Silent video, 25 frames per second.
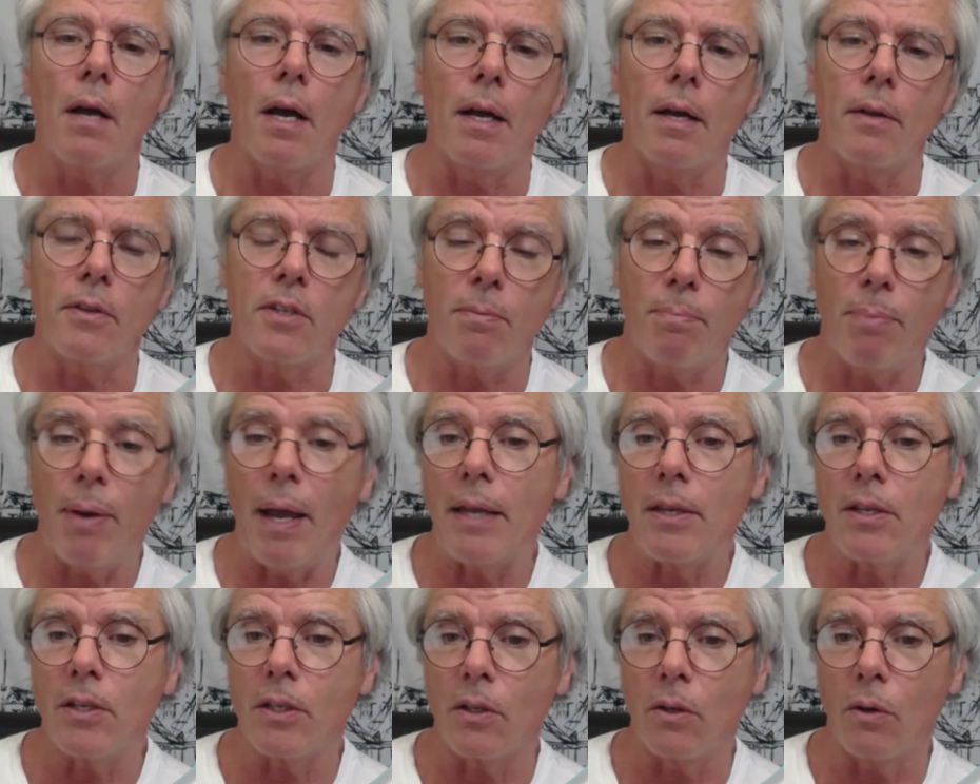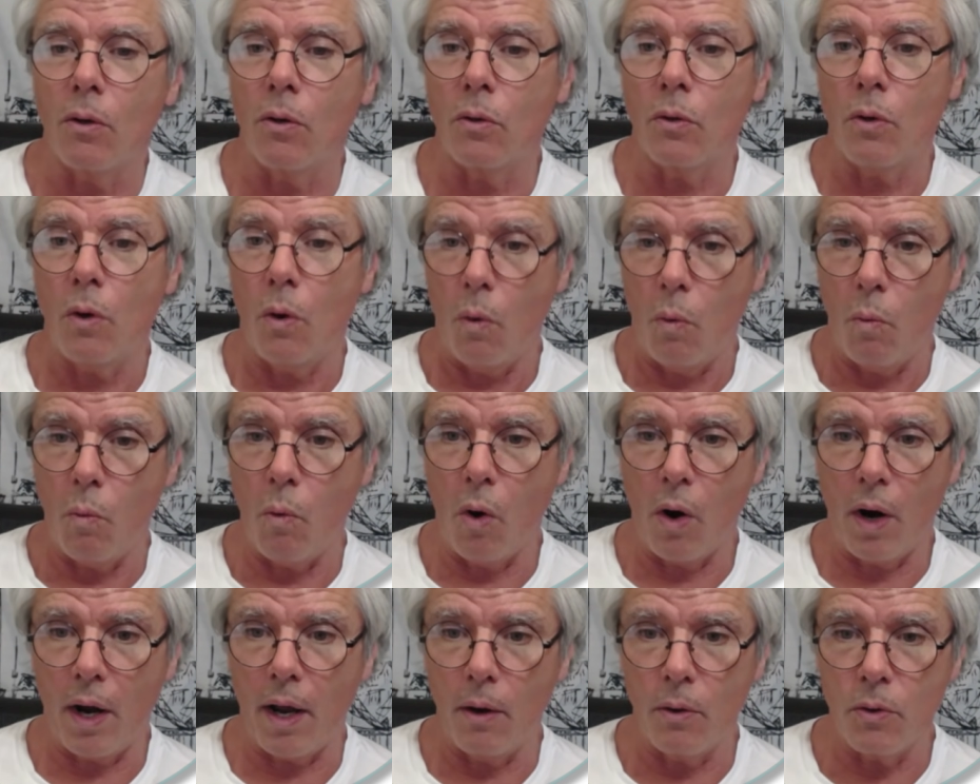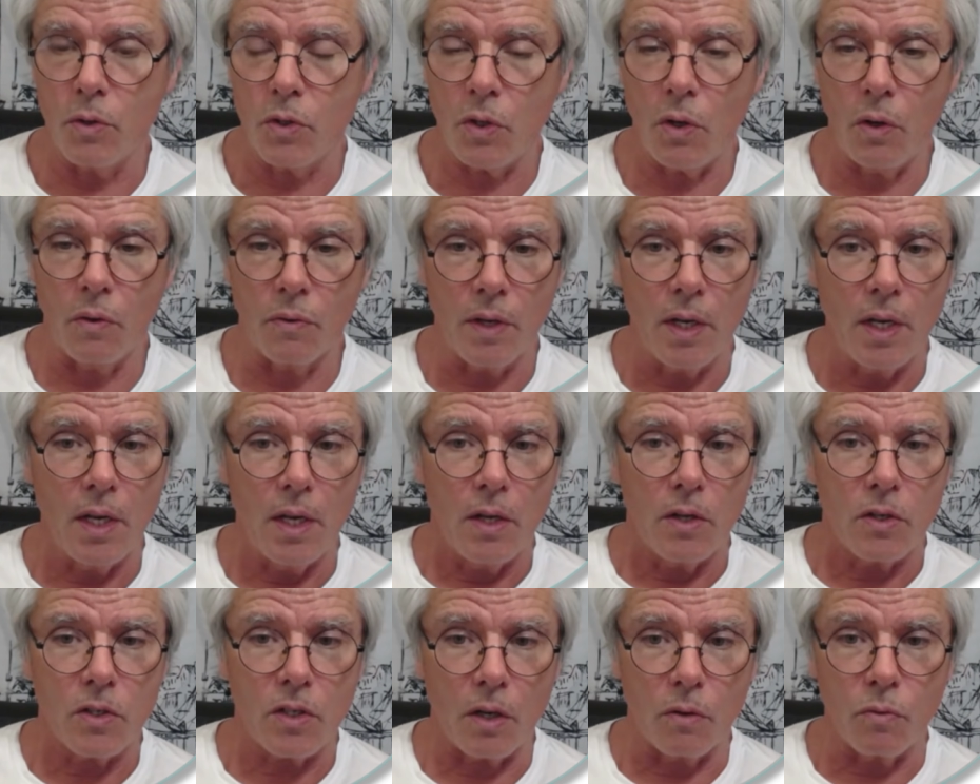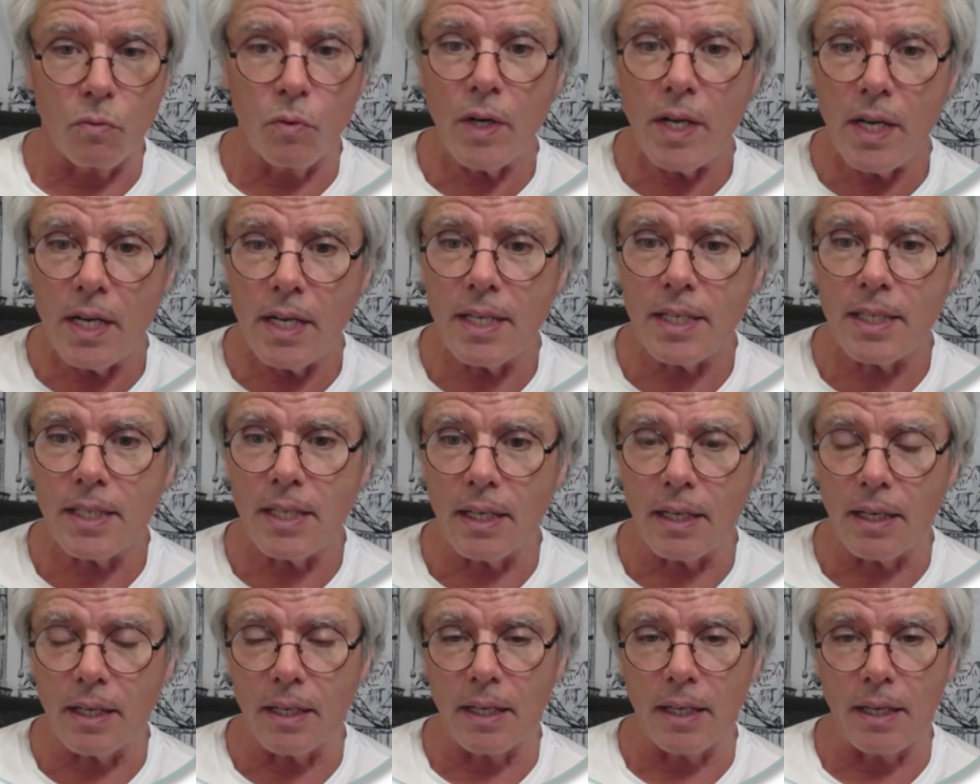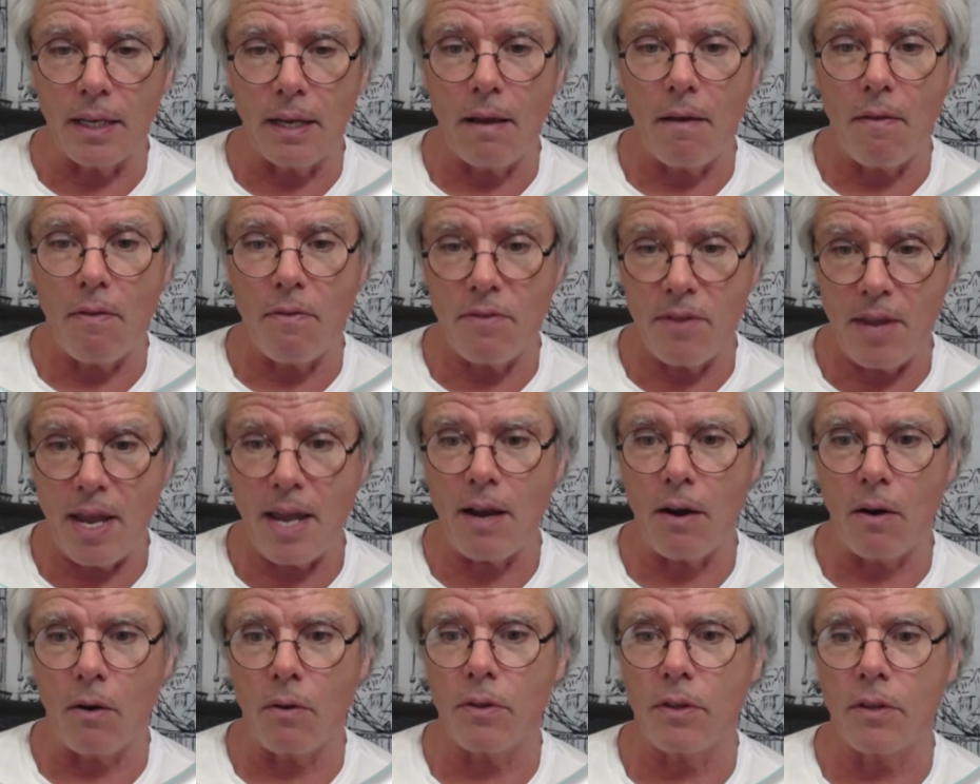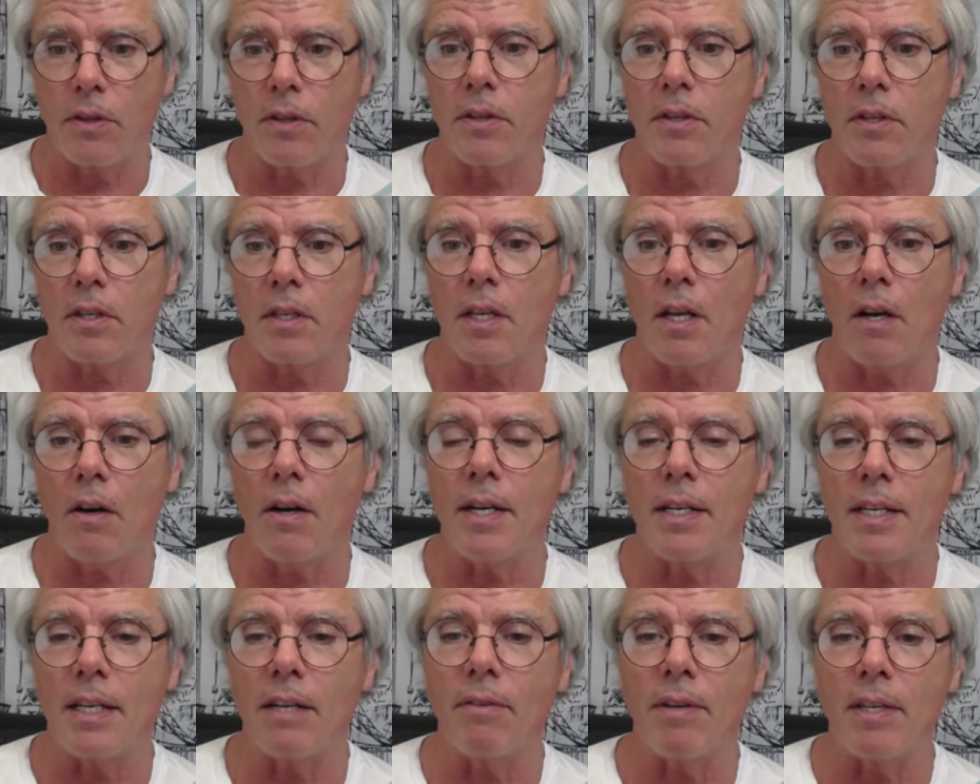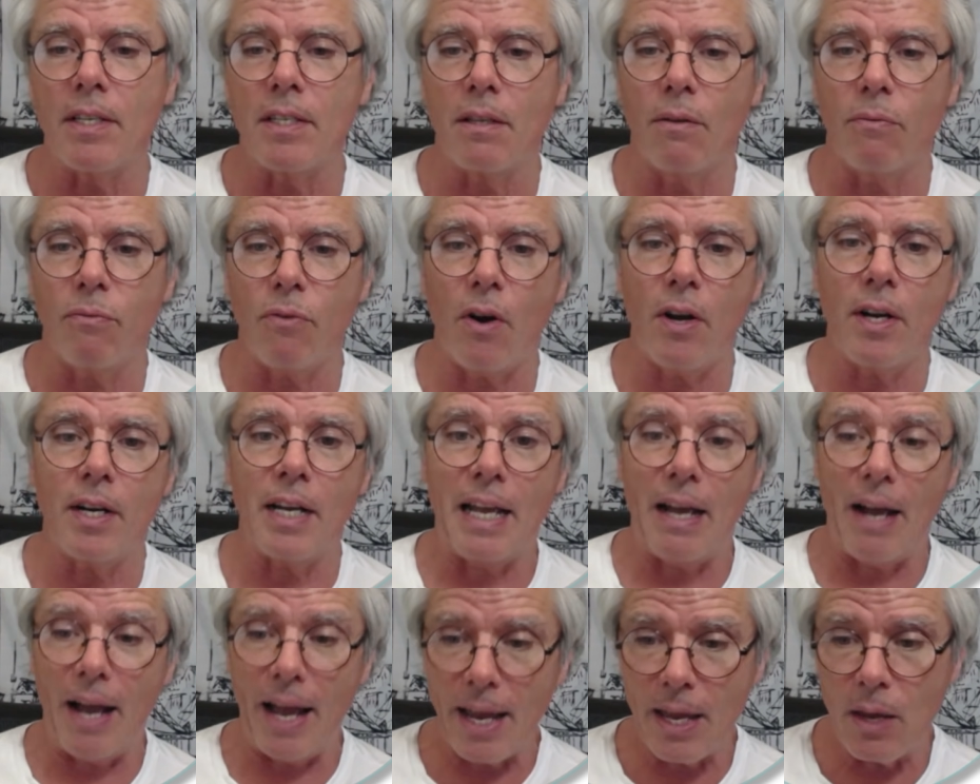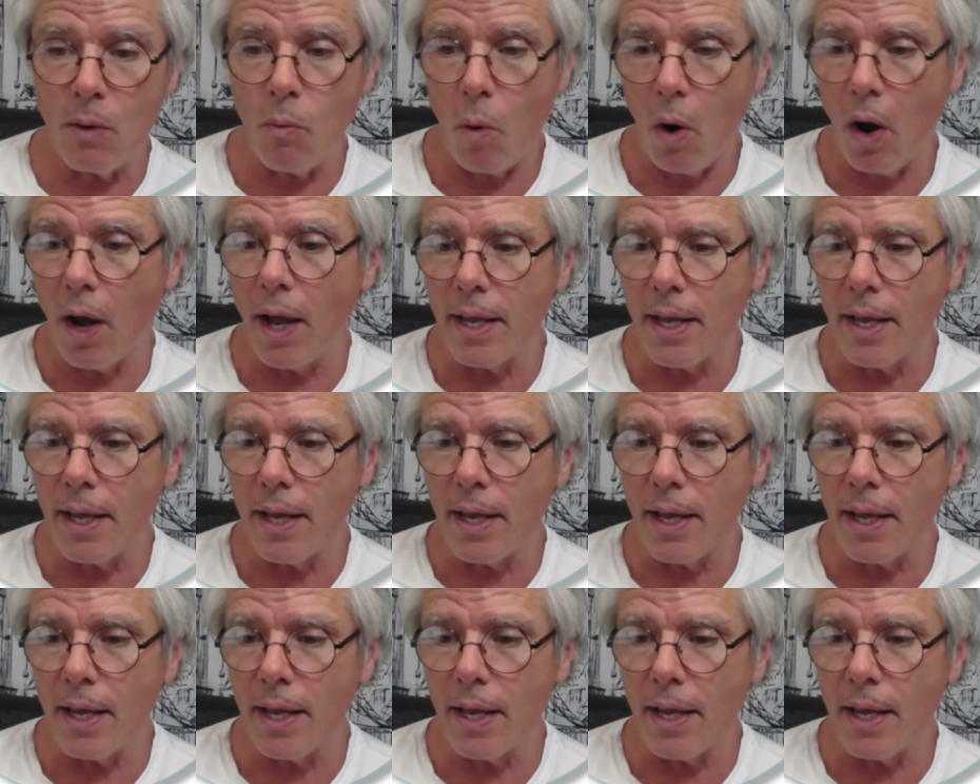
depending on what goes on. So realistically now, the idea is to find out A, why